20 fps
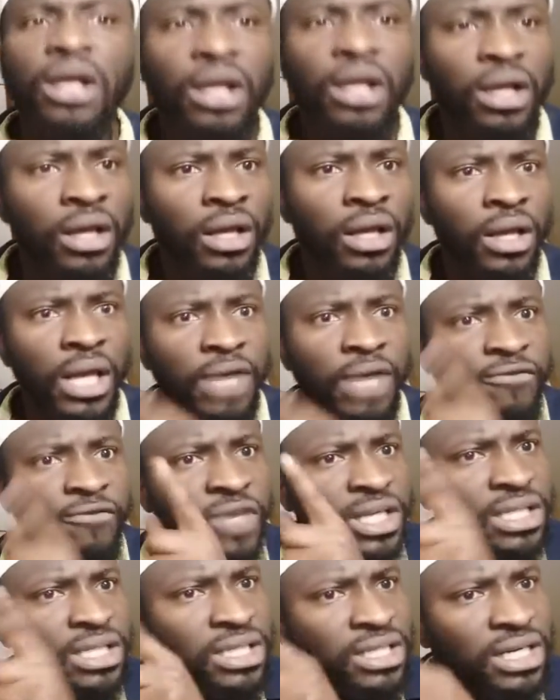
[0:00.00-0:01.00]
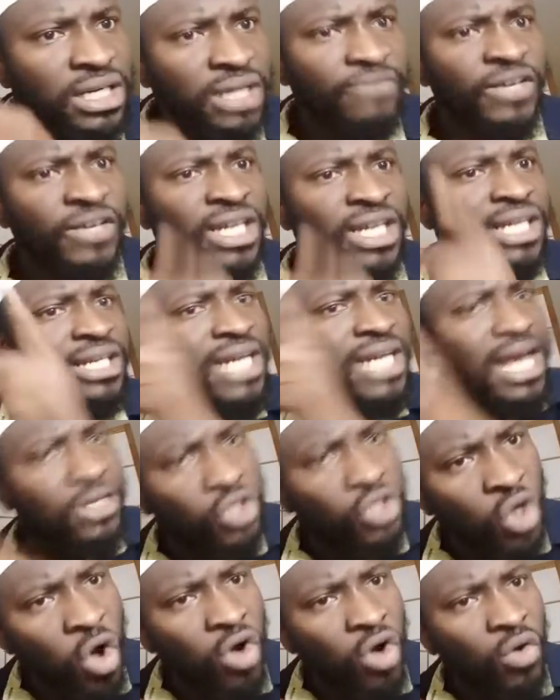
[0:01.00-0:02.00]
If it is revealed in their
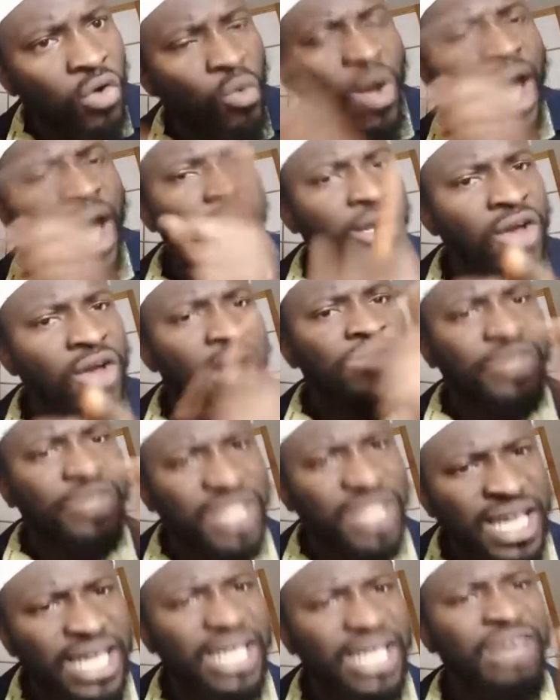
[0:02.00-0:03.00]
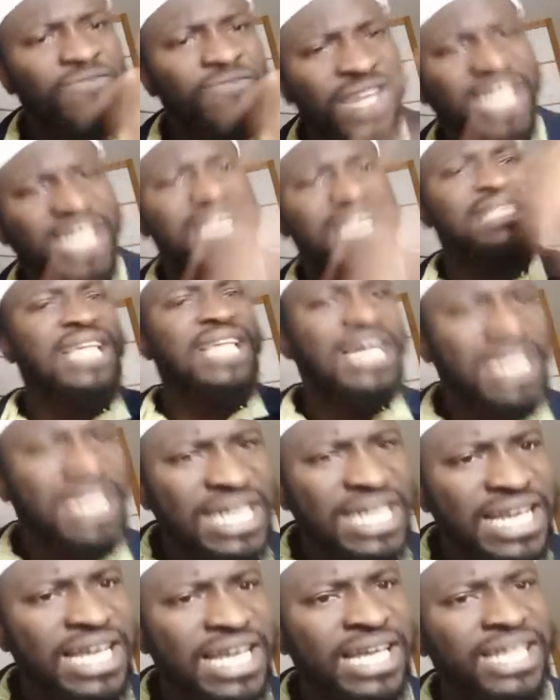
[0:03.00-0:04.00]
tongue, why are you now saying if they disagree,
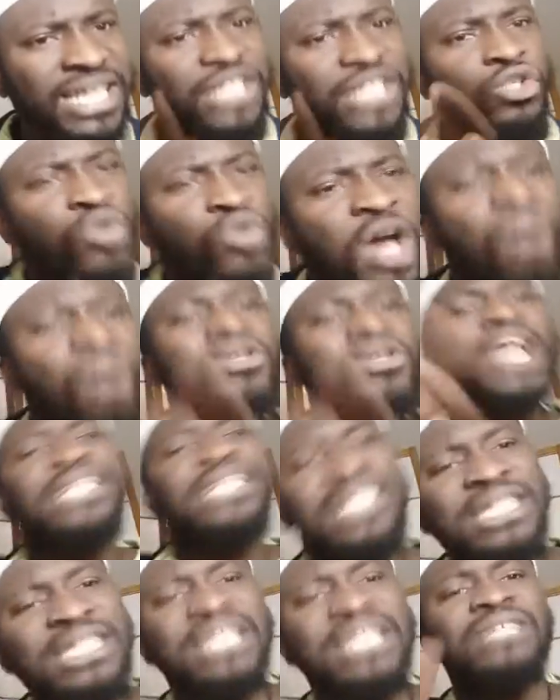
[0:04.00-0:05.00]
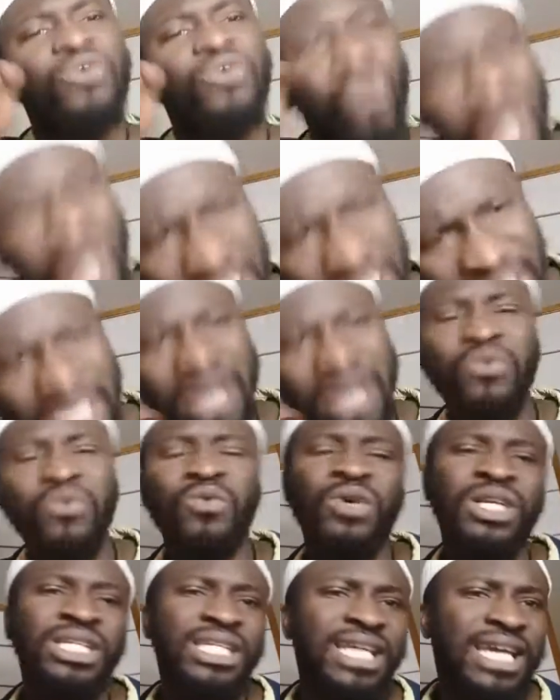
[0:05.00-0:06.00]
they should now write it in Quraysh language
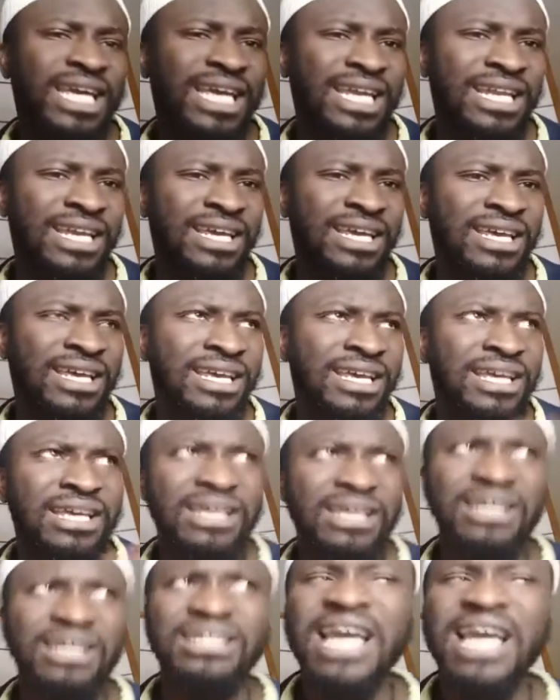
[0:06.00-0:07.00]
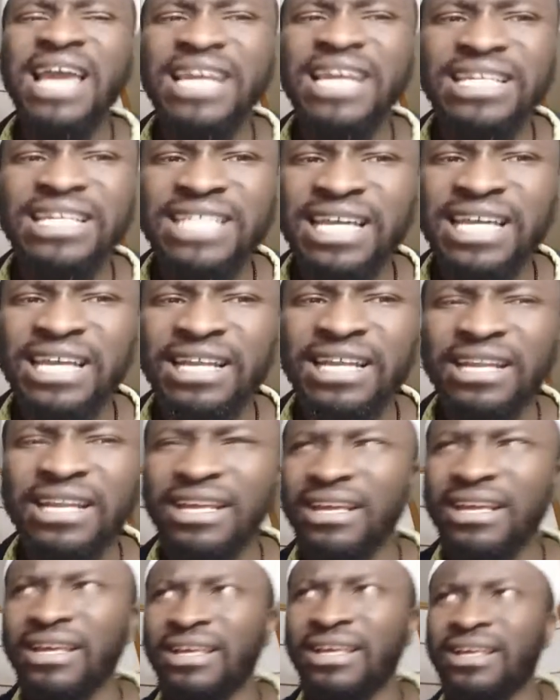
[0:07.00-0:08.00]
again, dialect again?
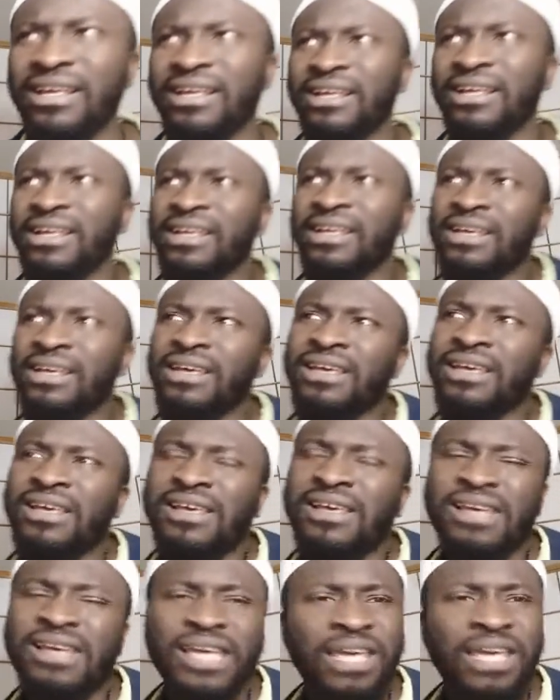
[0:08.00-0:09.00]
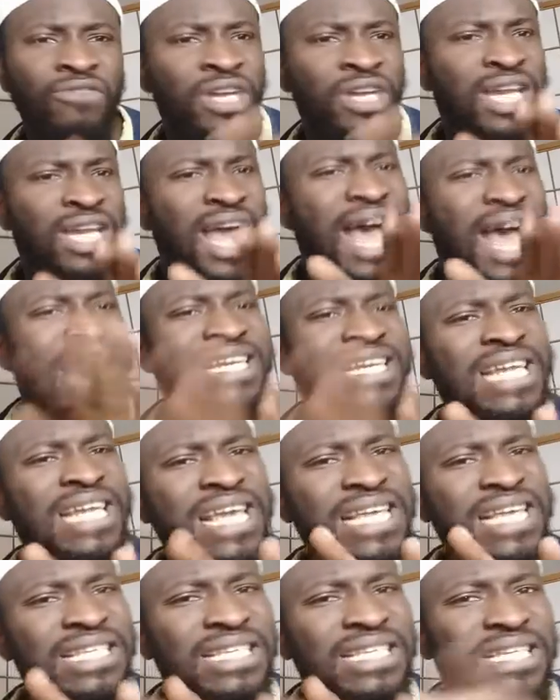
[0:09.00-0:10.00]
Even the
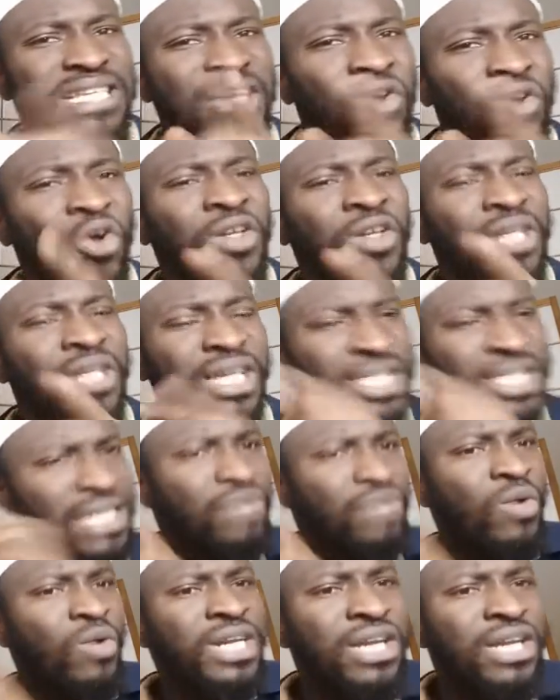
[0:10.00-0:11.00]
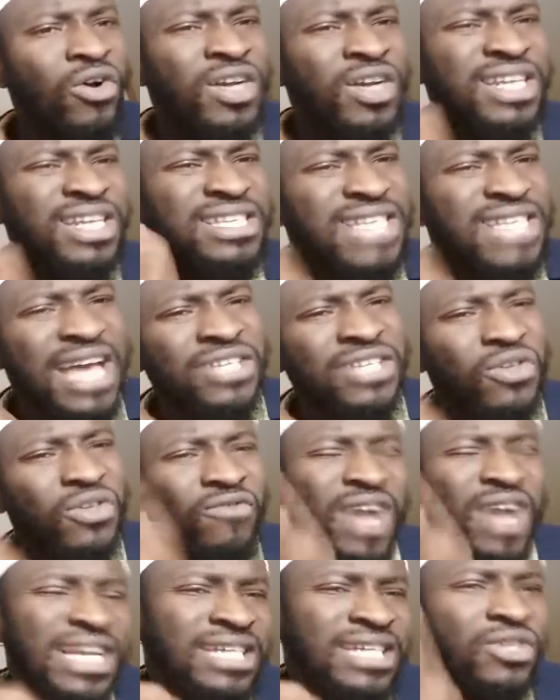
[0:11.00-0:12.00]
hadith, is it what they call the science of
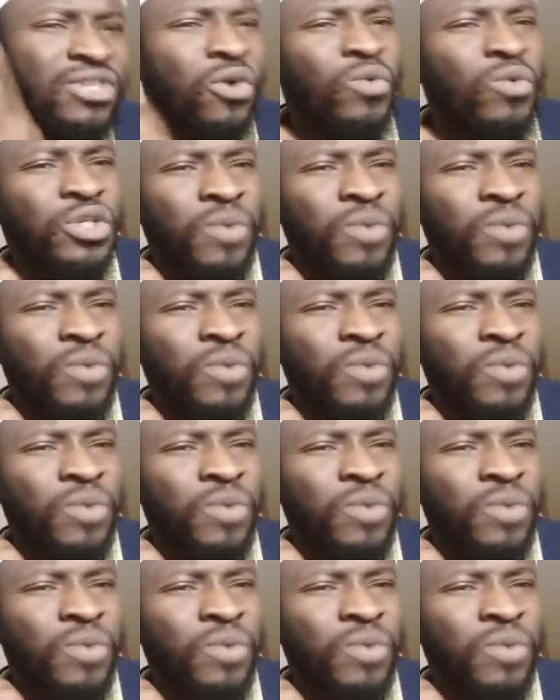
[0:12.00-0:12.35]
hadith, or which one?